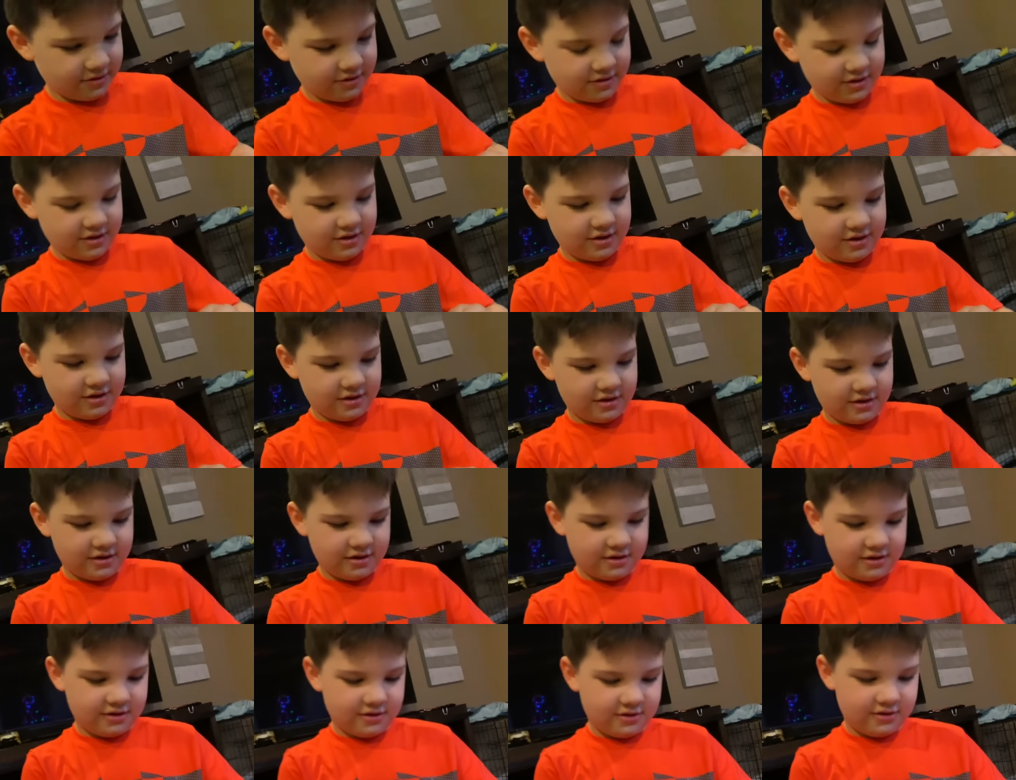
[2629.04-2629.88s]

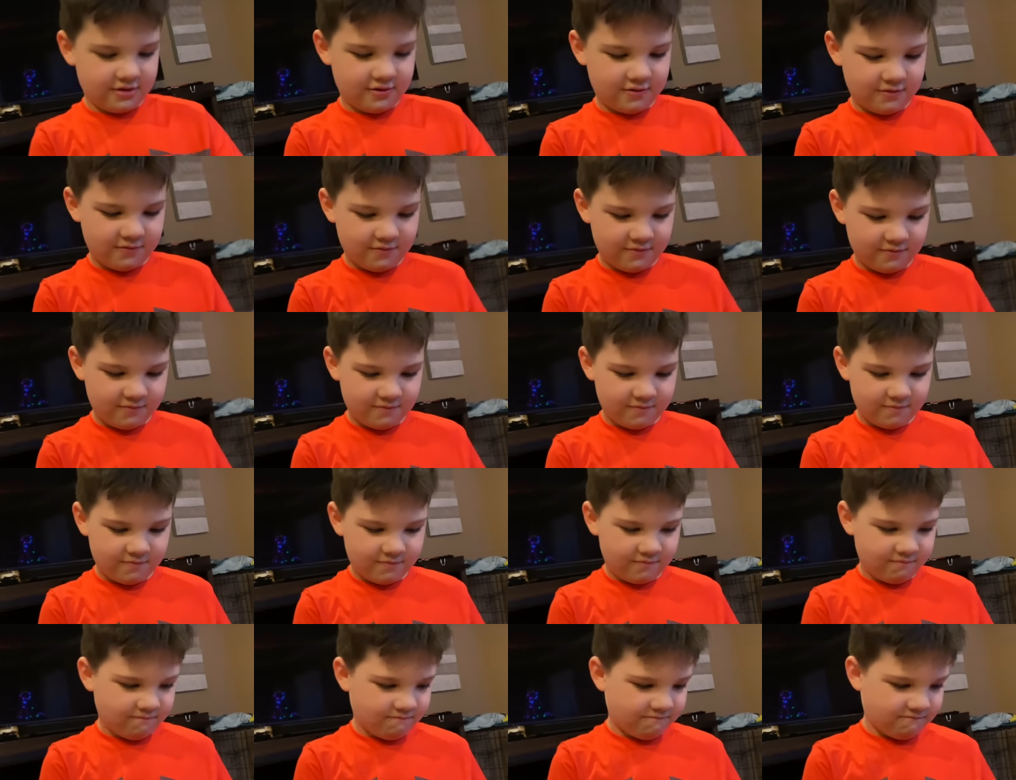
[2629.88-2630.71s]

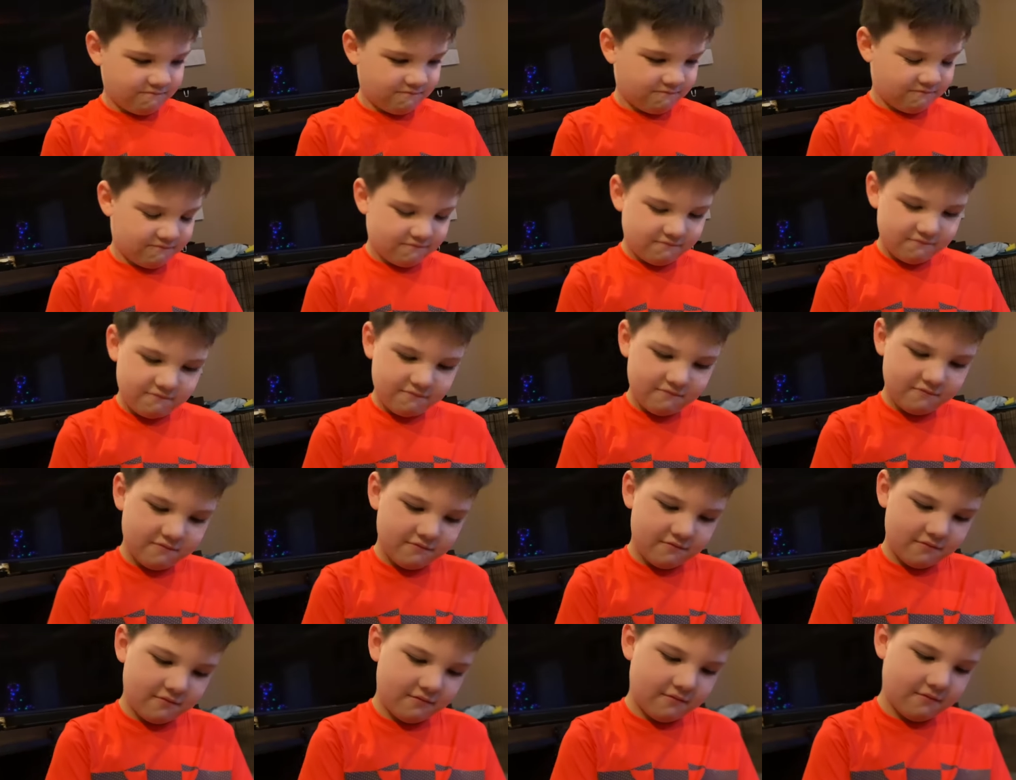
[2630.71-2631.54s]

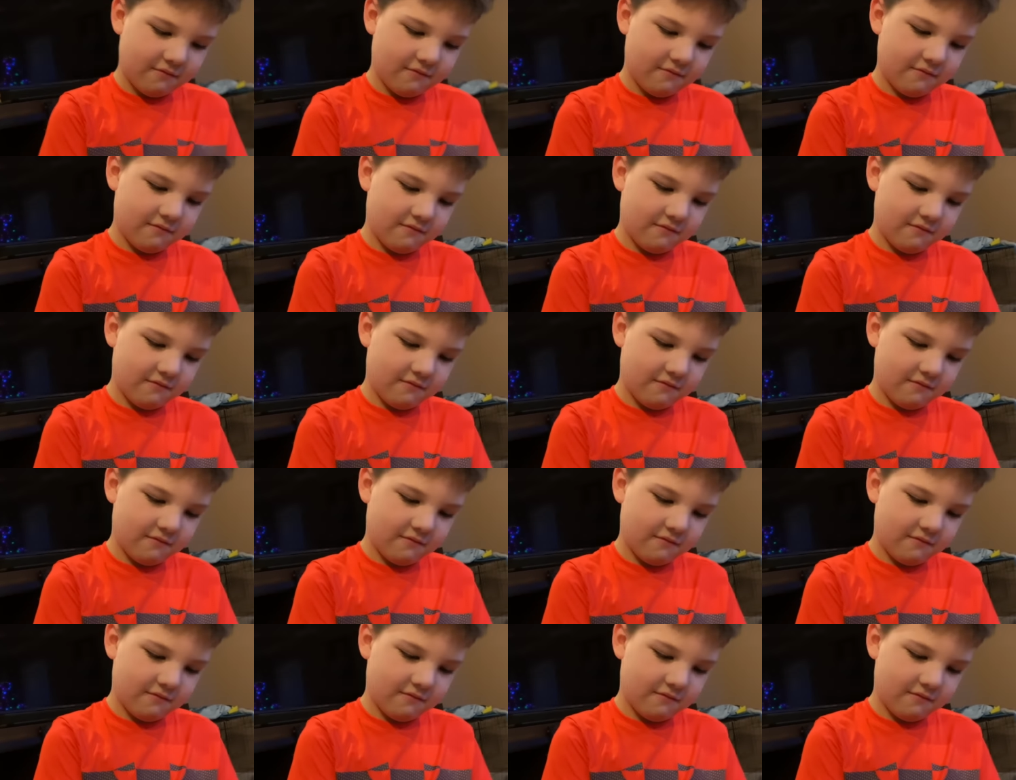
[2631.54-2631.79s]
No one is speaking in this clip.